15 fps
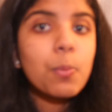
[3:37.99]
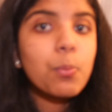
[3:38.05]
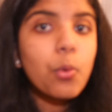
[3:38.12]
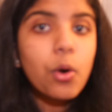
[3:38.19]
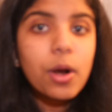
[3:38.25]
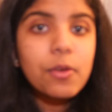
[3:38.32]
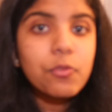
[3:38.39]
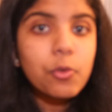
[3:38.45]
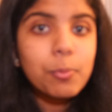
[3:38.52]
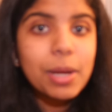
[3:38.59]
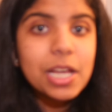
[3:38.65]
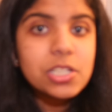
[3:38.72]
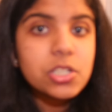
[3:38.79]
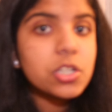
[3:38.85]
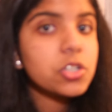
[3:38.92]
more
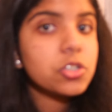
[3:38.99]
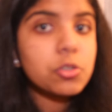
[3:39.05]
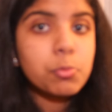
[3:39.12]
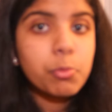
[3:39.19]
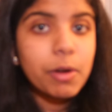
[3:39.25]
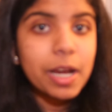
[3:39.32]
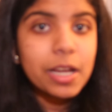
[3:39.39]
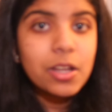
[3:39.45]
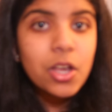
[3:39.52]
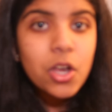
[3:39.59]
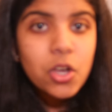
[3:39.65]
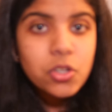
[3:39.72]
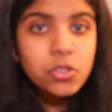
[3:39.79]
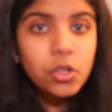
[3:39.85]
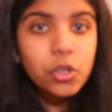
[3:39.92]
information into your brain
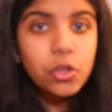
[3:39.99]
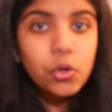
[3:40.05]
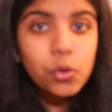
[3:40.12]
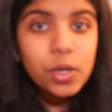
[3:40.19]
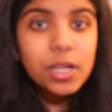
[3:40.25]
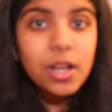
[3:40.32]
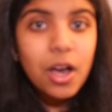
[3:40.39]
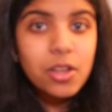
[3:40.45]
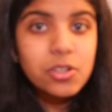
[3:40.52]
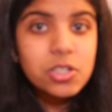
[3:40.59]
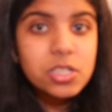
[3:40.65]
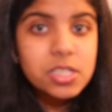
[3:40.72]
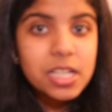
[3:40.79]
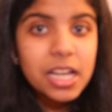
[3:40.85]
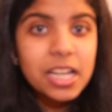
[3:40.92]
so you can
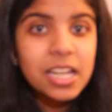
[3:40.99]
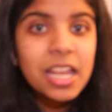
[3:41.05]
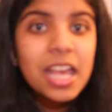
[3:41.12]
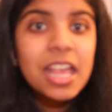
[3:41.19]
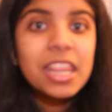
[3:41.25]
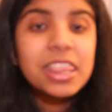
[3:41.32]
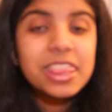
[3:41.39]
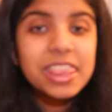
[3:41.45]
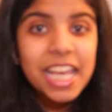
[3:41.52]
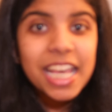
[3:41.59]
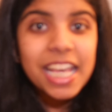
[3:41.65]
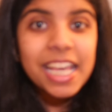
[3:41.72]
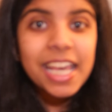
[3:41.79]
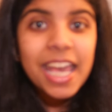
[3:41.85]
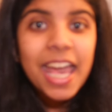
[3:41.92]
understand,
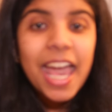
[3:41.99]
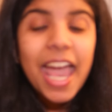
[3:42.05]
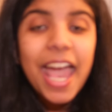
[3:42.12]
think,